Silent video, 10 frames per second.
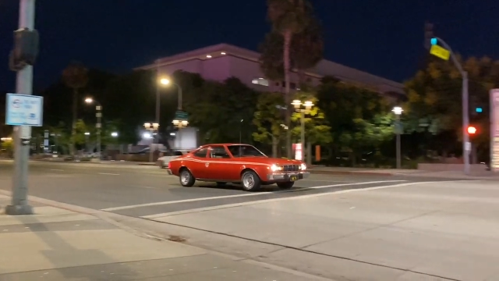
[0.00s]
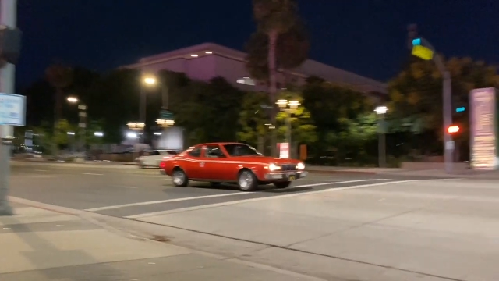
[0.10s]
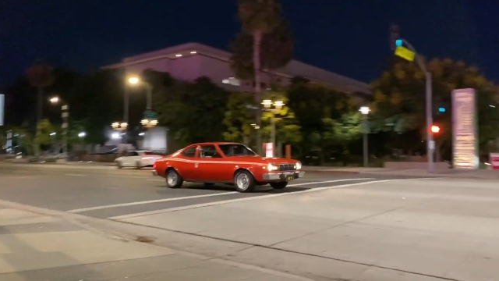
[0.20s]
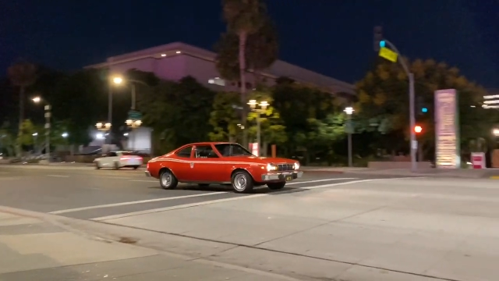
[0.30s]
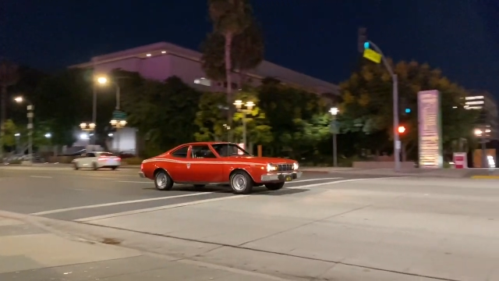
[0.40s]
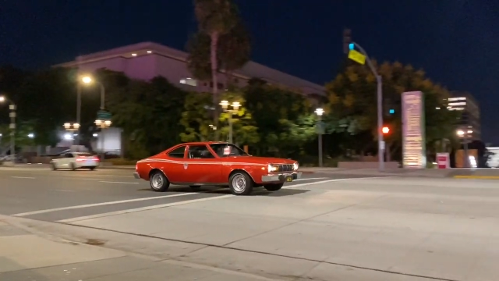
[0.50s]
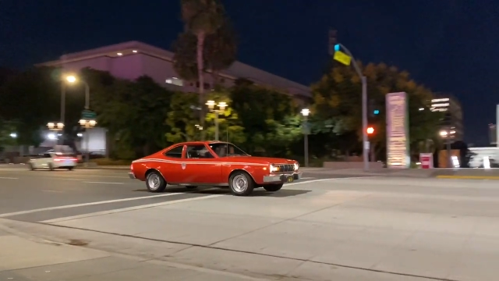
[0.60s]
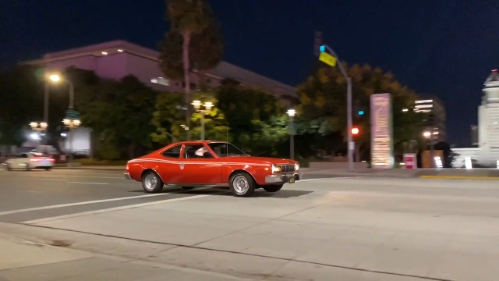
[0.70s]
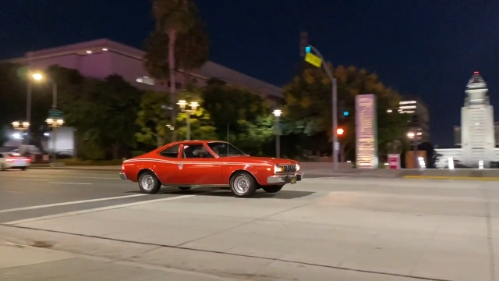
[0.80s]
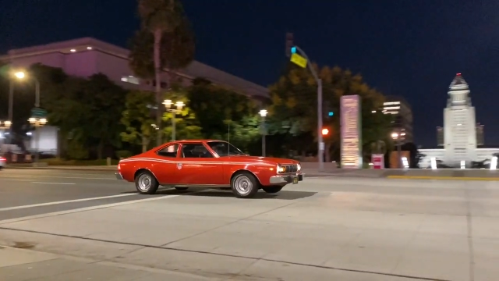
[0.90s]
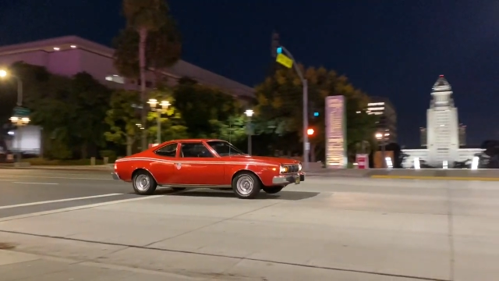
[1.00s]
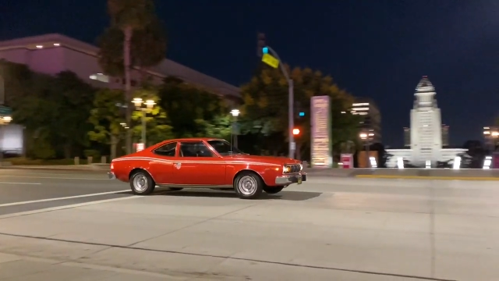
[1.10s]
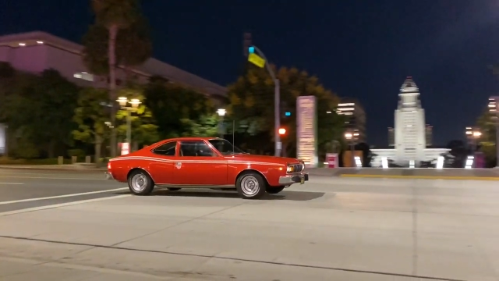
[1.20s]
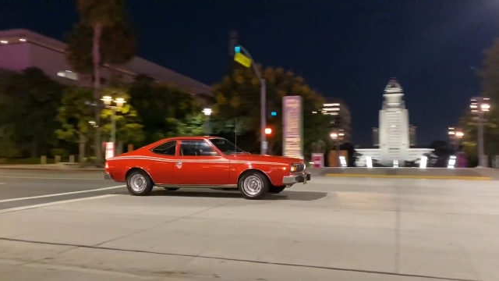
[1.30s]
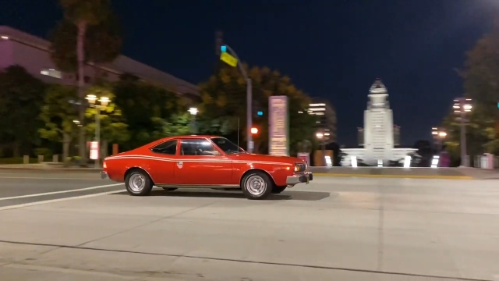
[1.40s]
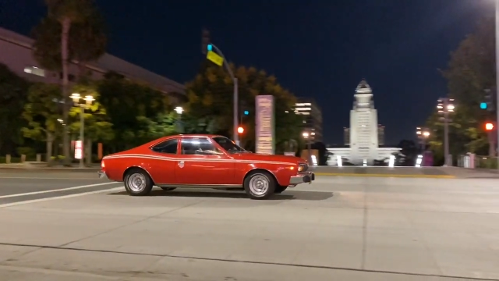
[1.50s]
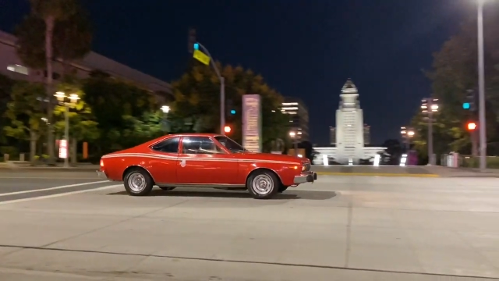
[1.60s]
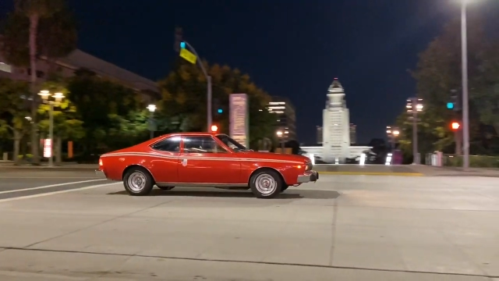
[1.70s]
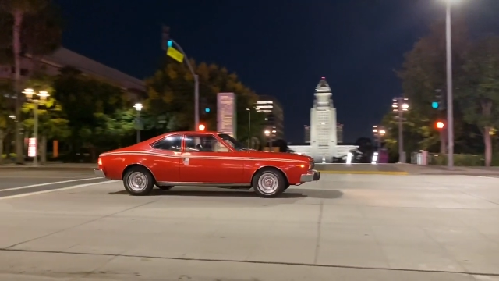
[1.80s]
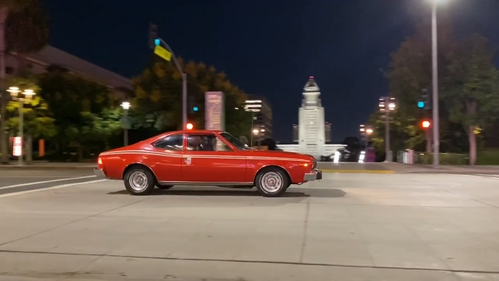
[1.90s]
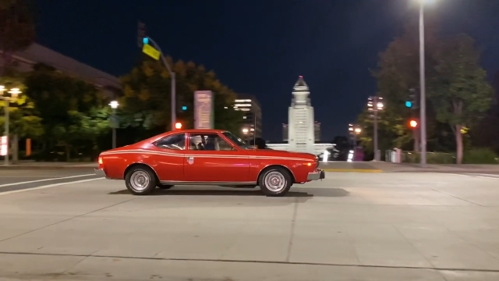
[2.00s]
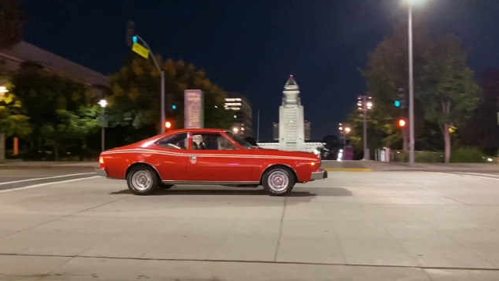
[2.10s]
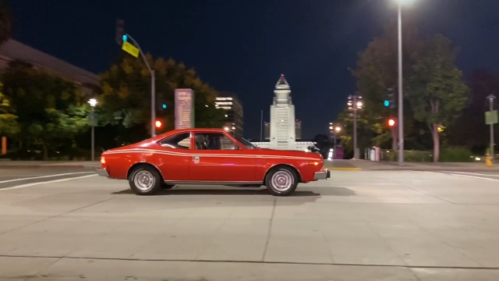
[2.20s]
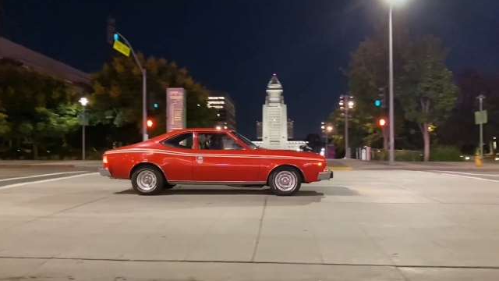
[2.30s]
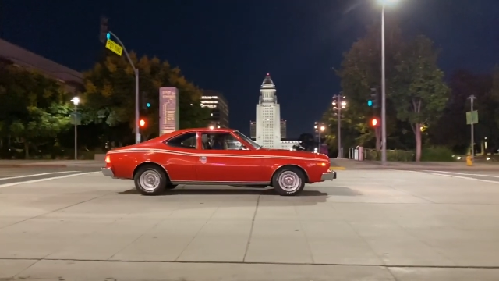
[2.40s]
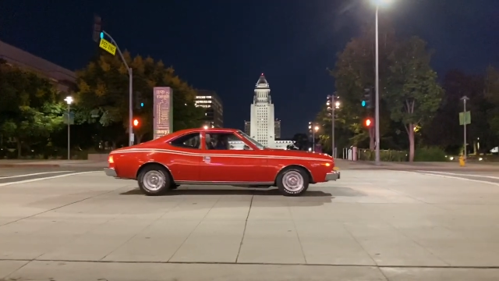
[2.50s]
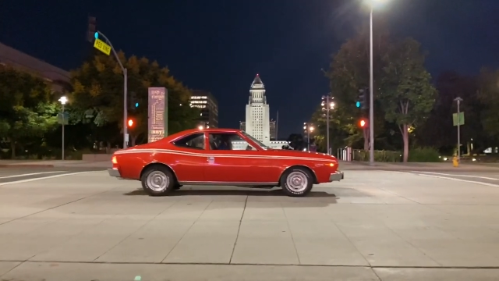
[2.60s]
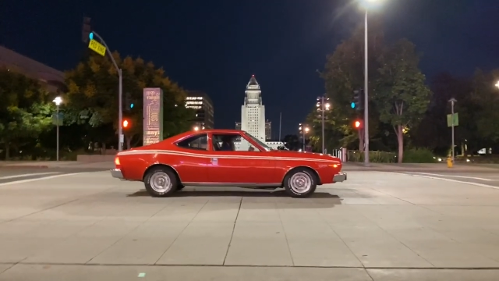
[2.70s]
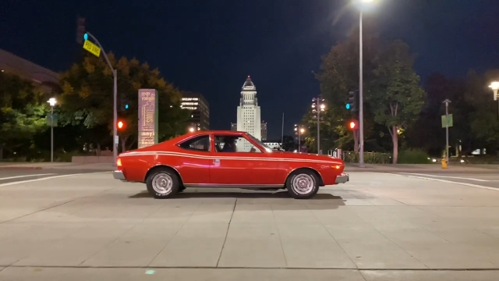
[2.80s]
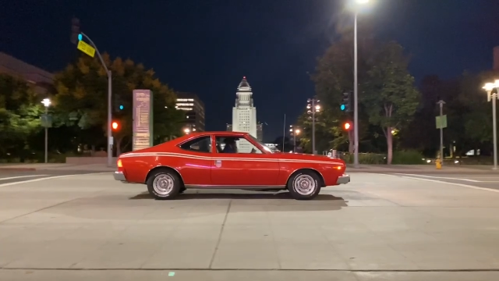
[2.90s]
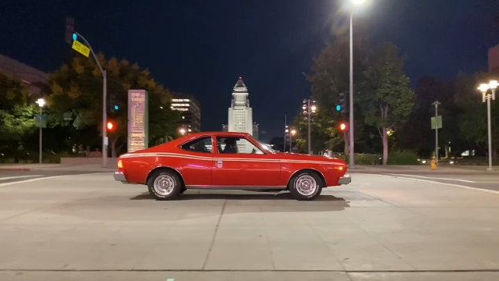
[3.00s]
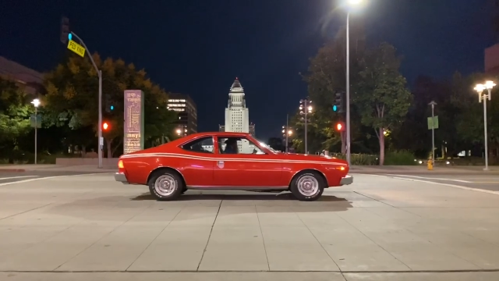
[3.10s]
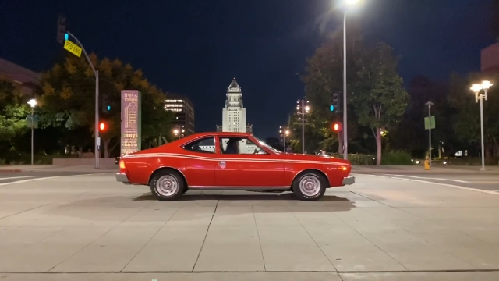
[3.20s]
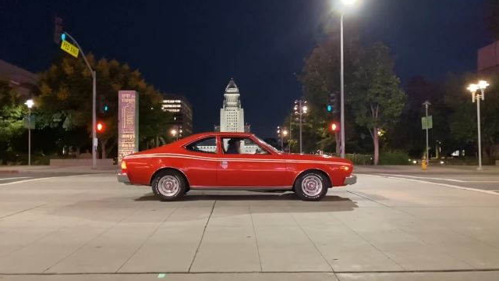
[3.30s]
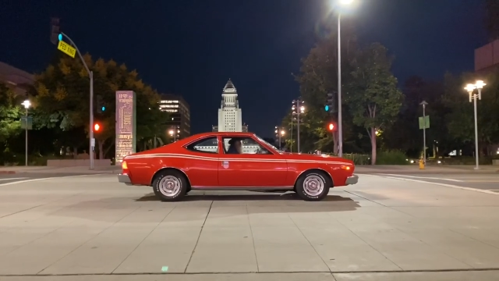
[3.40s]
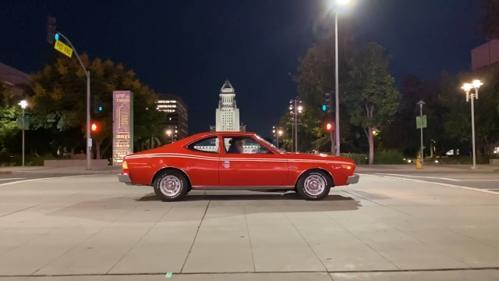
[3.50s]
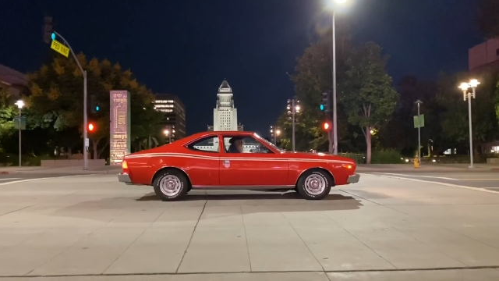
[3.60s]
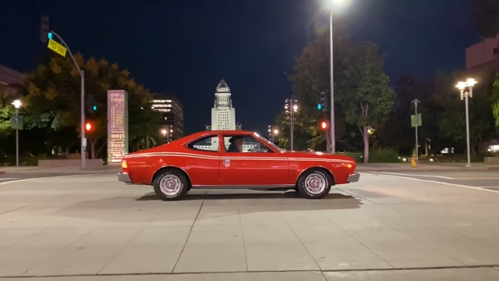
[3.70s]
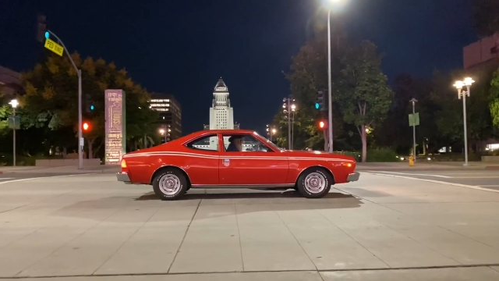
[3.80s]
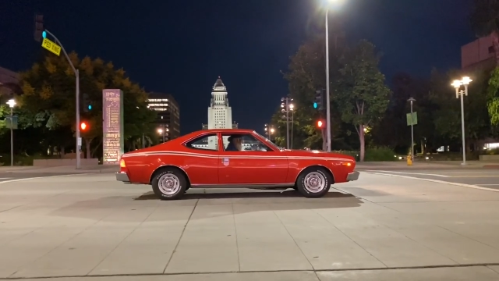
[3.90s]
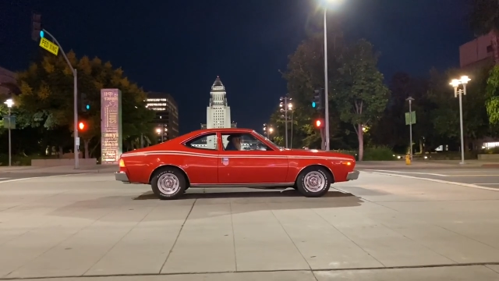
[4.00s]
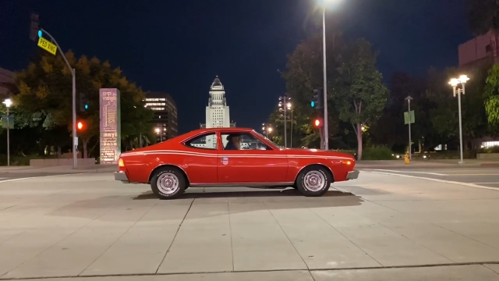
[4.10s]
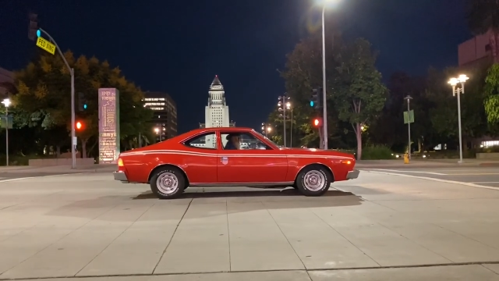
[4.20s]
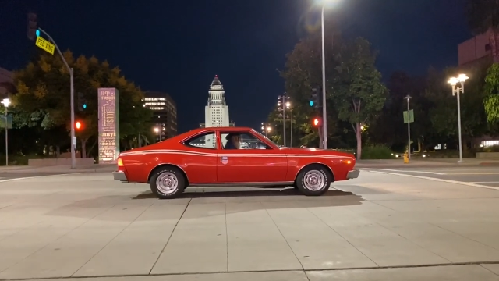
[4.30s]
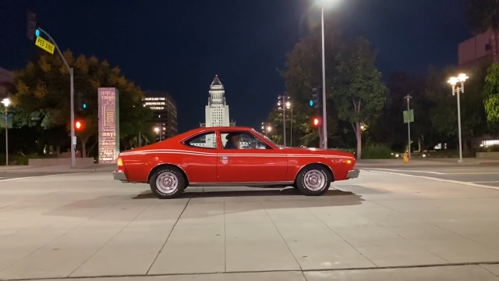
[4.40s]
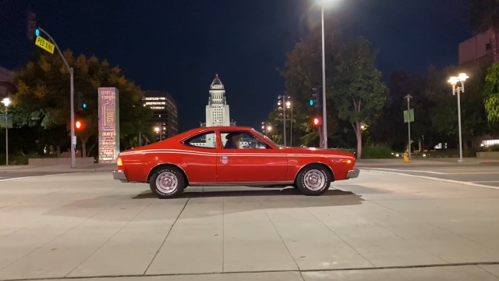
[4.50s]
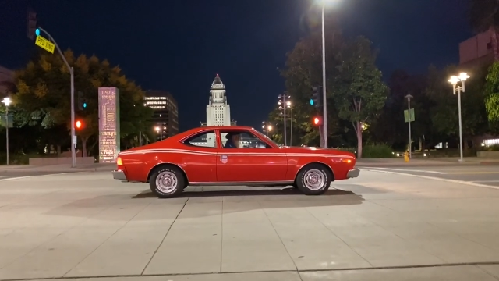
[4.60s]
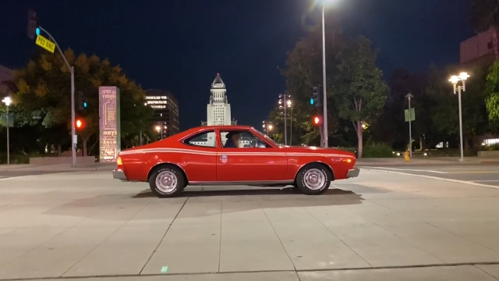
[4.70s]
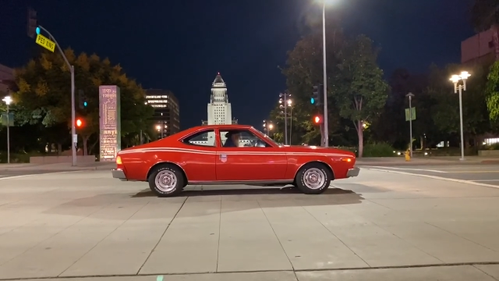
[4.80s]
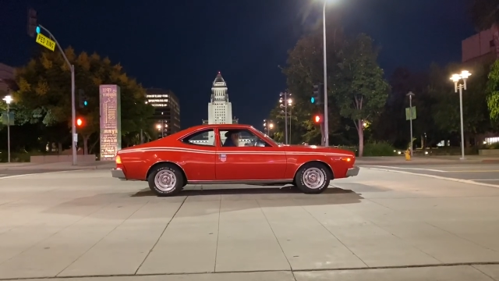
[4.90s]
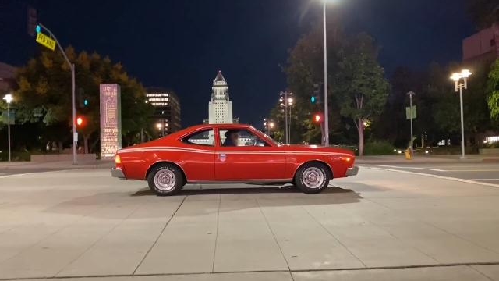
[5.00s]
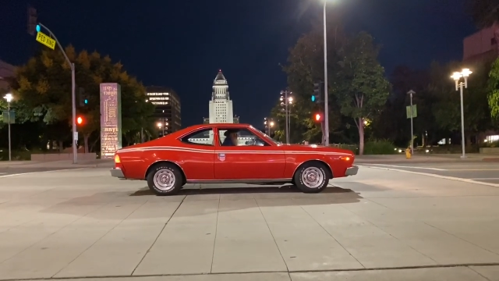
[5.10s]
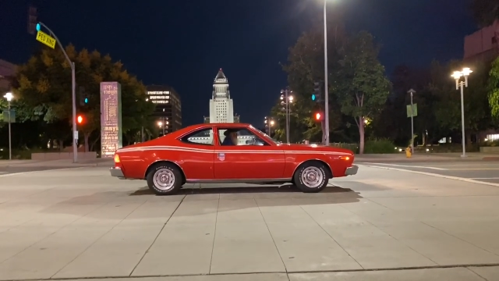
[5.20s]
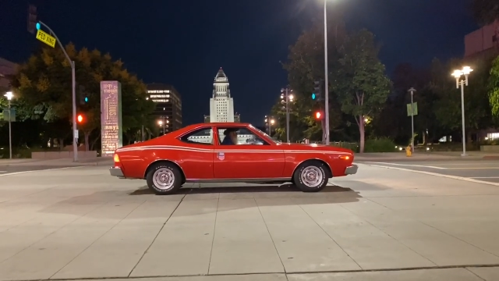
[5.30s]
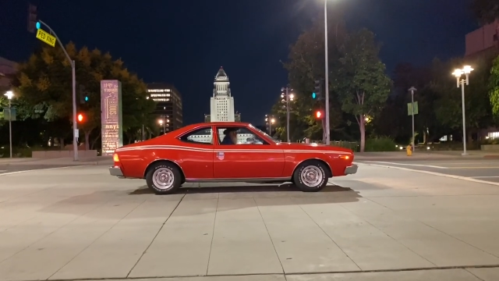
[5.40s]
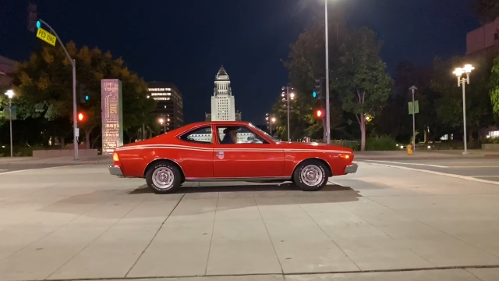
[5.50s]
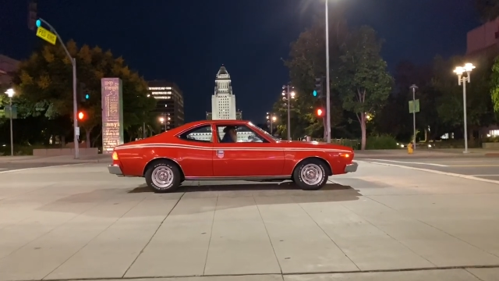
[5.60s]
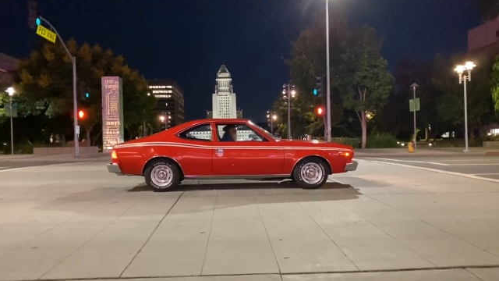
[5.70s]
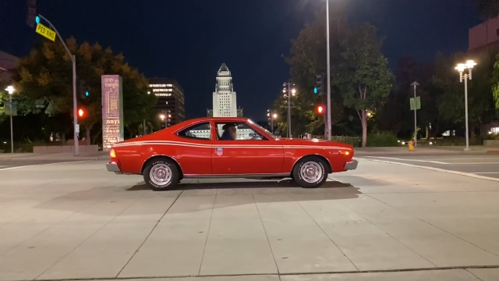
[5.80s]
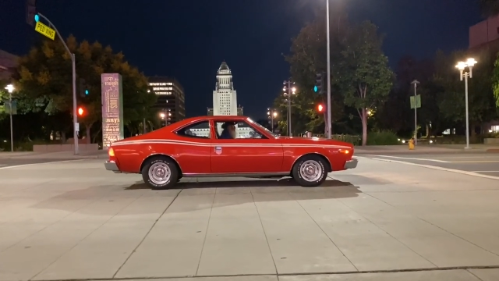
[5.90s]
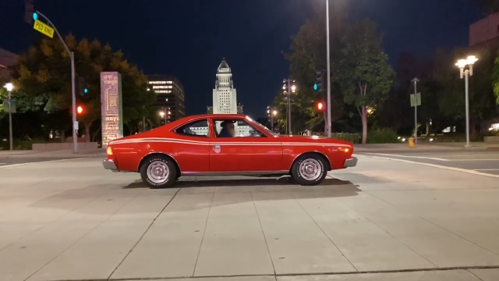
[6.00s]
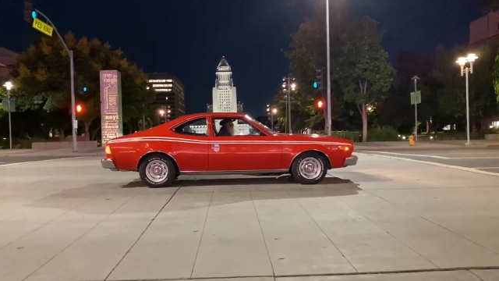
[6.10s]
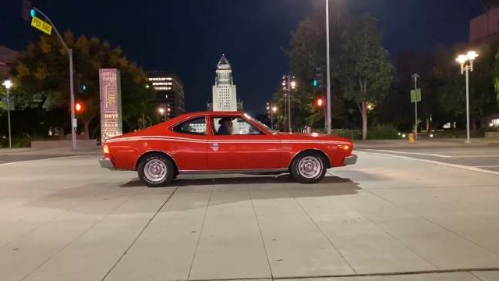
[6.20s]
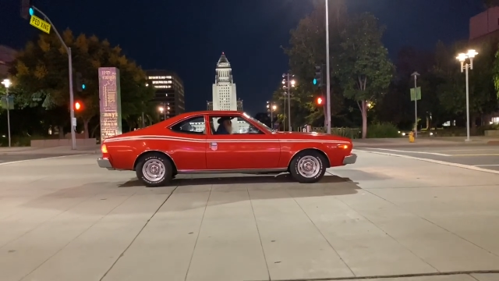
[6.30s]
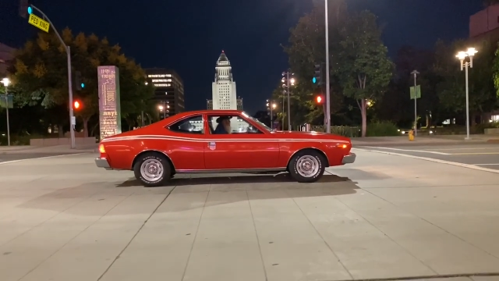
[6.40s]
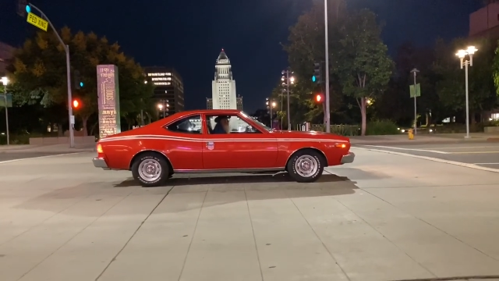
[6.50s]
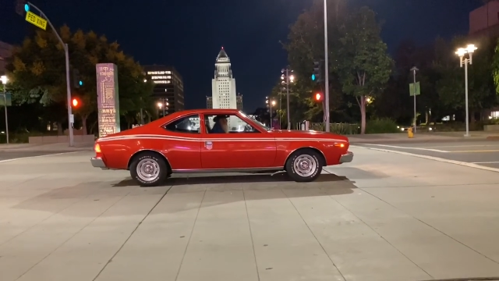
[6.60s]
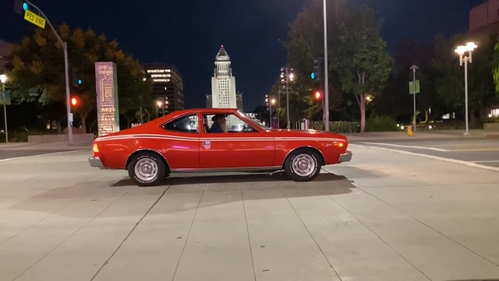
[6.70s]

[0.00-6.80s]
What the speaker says: No face is visible, so there are no lips to read.